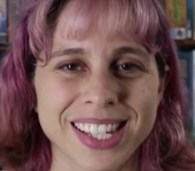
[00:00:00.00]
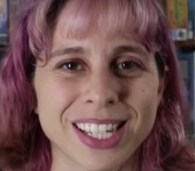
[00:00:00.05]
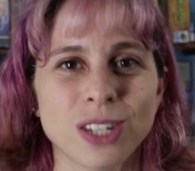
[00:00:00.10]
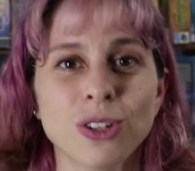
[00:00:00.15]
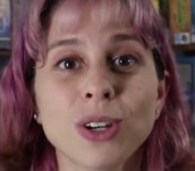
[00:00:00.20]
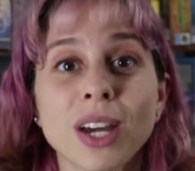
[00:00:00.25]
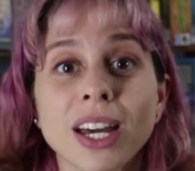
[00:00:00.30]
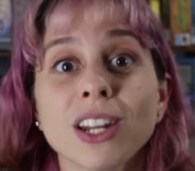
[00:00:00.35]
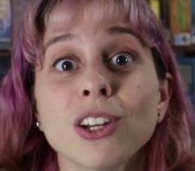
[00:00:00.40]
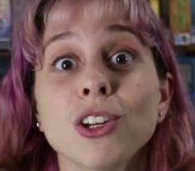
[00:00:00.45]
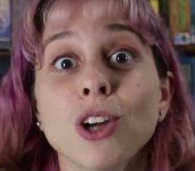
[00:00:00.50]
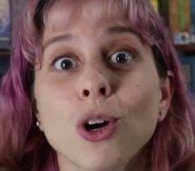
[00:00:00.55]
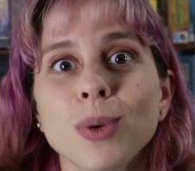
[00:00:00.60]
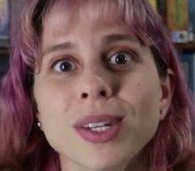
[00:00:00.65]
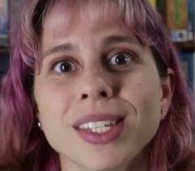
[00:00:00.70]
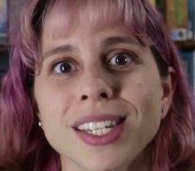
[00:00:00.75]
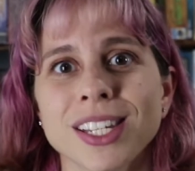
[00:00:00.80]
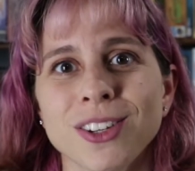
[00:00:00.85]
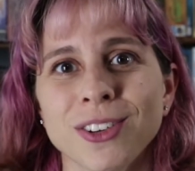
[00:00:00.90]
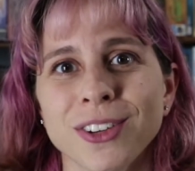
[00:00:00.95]
You gotta know
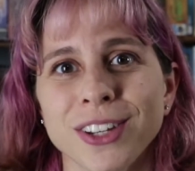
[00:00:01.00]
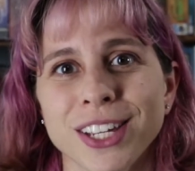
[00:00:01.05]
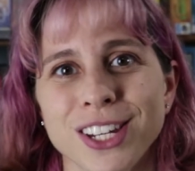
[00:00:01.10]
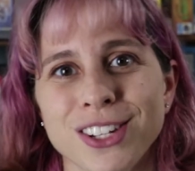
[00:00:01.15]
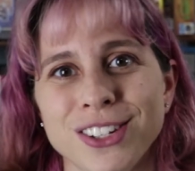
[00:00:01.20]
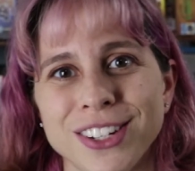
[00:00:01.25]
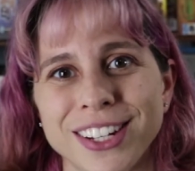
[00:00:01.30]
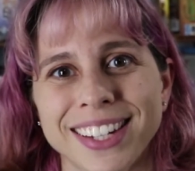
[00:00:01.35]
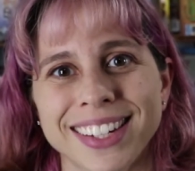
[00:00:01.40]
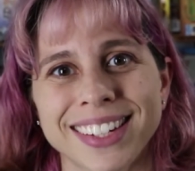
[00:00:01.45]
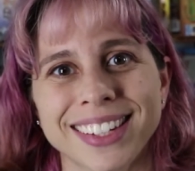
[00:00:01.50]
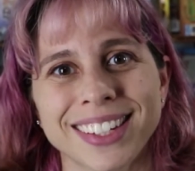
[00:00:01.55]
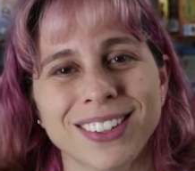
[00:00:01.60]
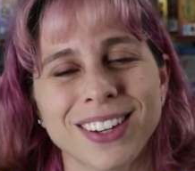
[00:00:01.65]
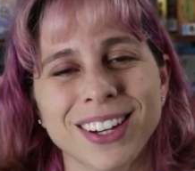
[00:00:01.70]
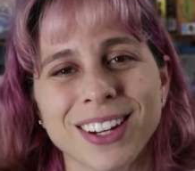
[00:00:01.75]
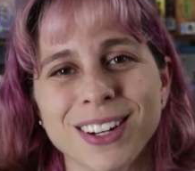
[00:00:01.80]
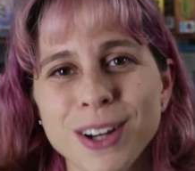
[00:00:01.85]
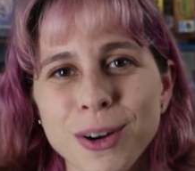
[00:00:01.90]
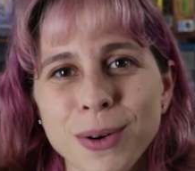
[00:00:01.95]
what's in your kitchen, you
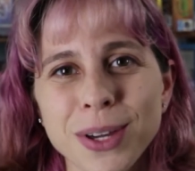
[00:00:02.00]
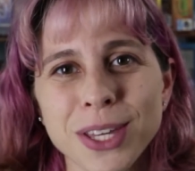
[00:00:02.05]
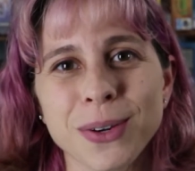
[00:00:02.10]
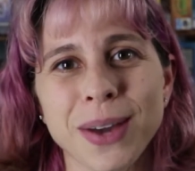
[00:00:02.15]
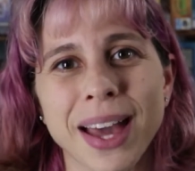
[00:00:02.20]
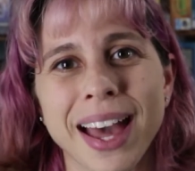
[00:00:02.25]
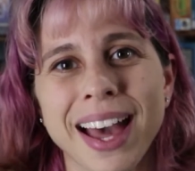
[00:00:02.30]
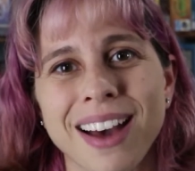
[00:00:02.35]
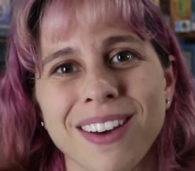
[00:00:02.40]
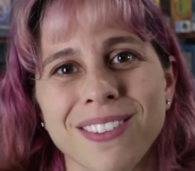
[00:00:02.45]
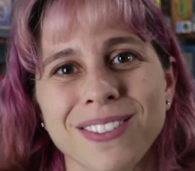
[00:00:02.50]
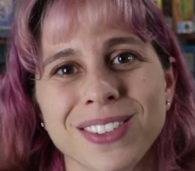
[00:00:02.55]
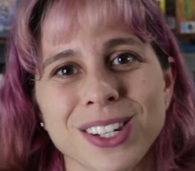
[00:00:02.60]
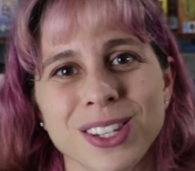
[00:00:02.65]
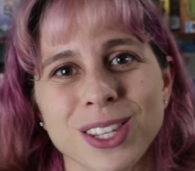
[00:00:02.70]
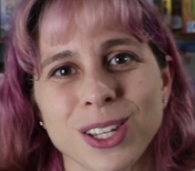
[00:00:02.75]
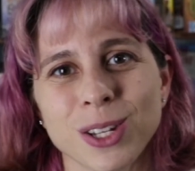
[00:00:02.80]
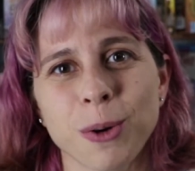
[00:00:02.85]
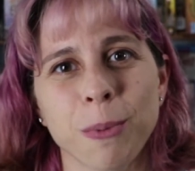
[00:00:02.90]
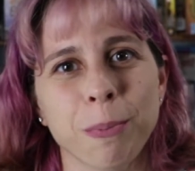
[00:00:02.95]
gotta know what you have, so
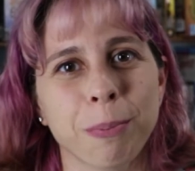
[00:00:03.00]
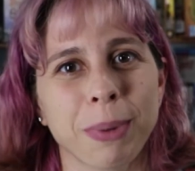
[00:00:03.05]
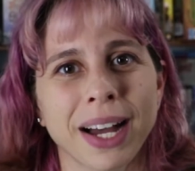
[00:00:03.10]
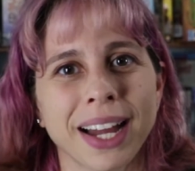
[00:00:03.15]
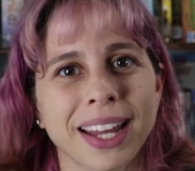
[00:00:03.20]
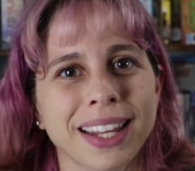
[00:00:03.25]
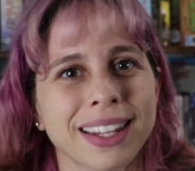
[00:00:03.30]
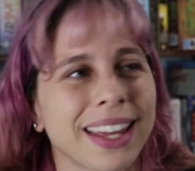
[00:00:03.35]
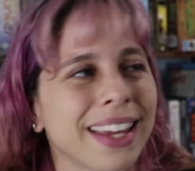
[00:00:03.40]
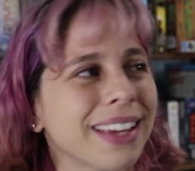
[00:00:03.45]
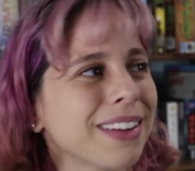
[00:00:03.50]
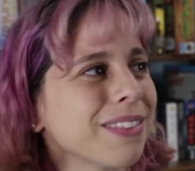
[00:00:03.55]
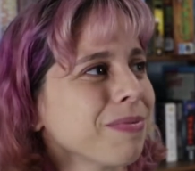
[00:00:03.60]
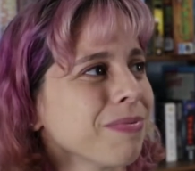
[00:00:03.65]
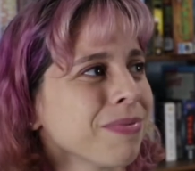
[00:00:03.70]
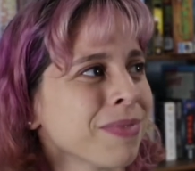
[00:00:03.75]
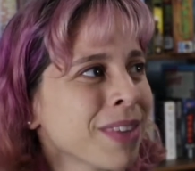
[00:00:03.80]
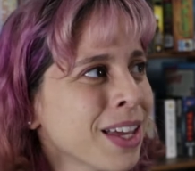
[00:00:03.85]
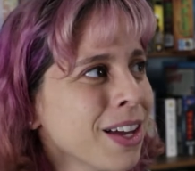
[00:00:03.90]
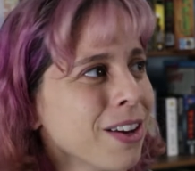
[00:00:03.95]
that you don't buy
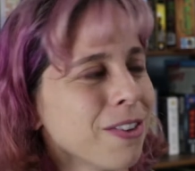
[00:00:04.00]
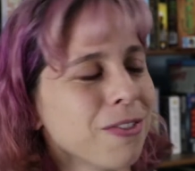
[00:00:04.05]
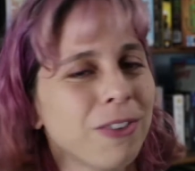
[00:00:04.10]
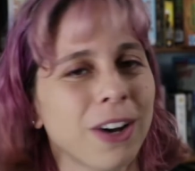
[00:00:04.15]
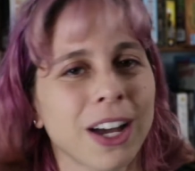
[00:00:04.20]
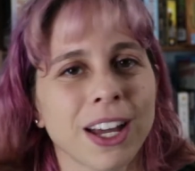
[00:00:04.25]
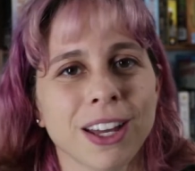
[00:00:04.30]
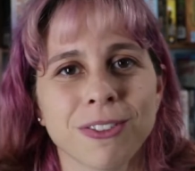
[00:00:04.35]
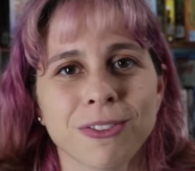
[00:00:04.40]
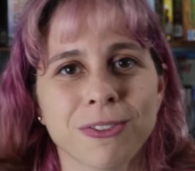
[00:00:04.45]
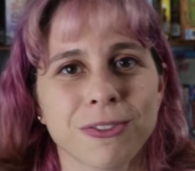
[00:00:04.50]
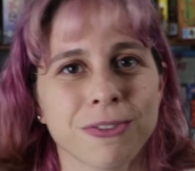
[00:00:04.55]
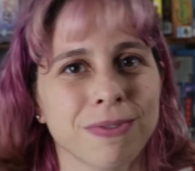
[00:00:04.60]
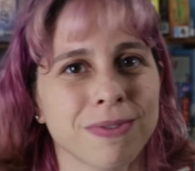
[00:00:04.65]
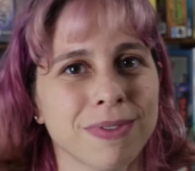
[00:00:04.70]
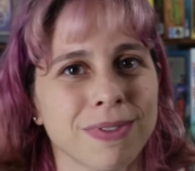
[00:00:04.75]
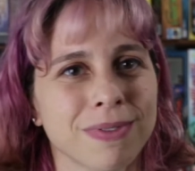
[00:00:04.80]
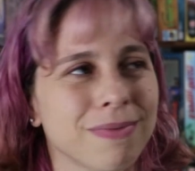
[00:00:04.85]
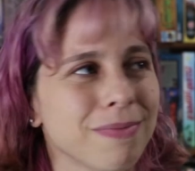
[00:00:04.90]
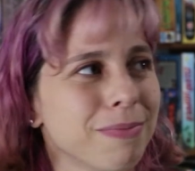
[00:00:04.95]
5
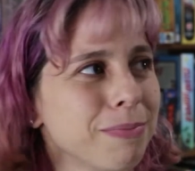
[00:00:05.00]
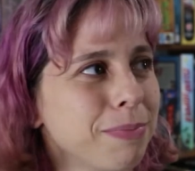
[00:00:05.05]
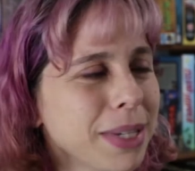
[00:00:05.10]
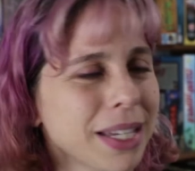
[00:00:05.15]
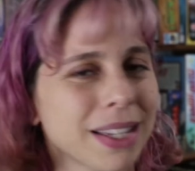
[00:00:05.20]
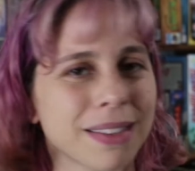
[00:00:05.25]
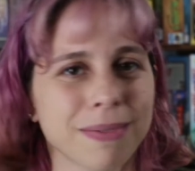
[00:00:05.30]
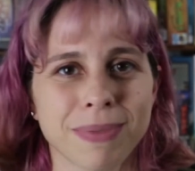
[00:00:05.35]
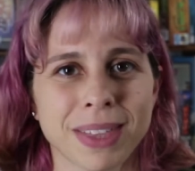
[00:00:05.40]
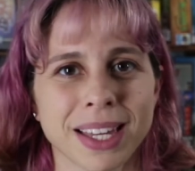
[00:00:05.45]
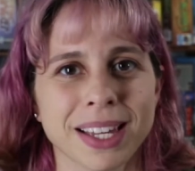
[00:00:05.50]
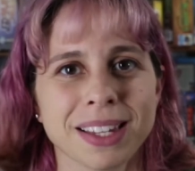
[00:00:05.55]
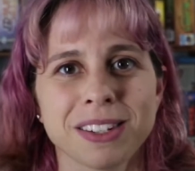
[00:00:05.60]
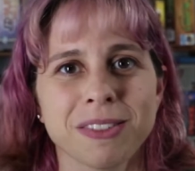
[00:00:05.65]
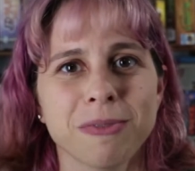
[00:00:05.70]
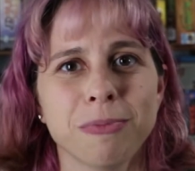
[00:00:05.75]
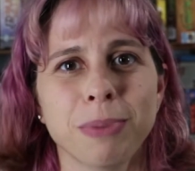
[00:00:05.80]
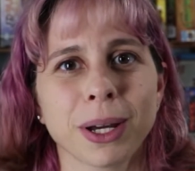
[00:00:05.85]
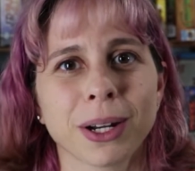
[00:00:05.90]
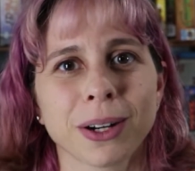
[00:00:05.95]
big things
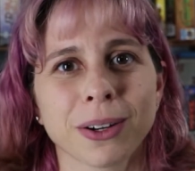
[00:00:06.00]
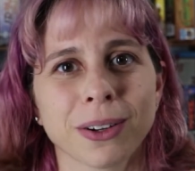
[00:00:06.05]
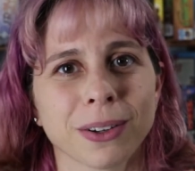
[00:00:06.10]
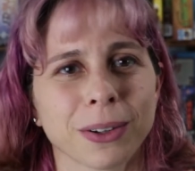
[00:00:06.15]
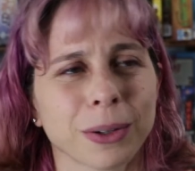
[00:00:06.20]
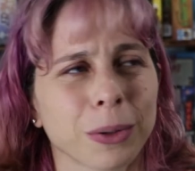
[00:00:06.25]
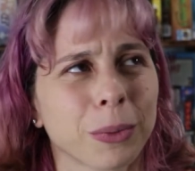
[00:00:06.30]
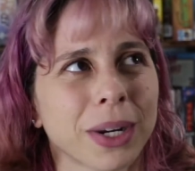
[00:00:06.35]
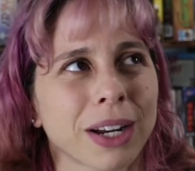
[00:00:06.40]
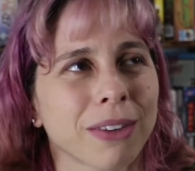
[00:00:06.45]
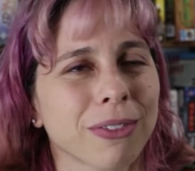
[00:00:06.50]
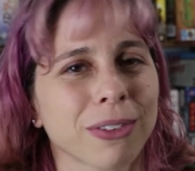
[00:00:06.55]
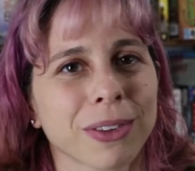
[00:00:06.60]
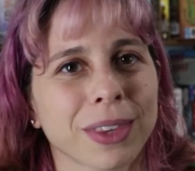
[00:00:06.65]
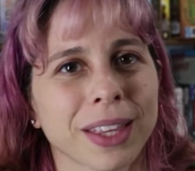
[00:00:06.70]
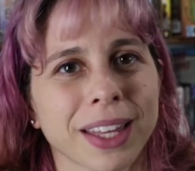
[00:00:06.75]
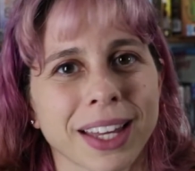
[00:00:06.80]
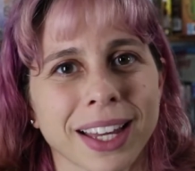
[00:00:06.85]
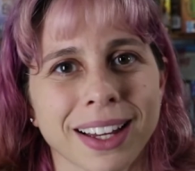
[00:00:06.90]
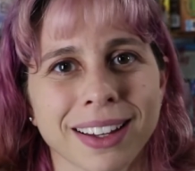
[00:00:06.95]
of butter or whatever
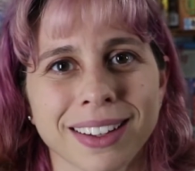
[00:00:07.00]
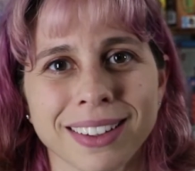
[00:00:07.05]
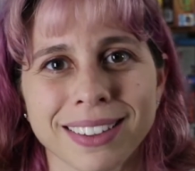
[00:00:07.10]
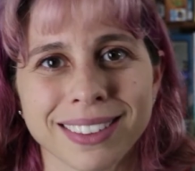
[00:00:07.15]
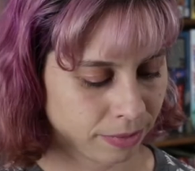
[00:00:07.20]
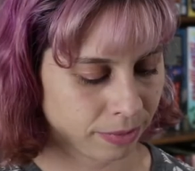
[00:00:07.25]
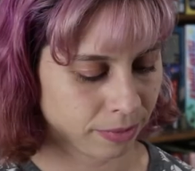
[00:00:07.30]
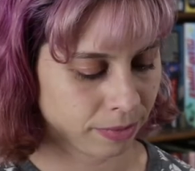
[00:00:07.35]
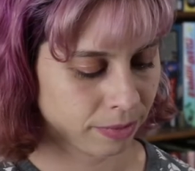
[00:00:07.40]
the heck.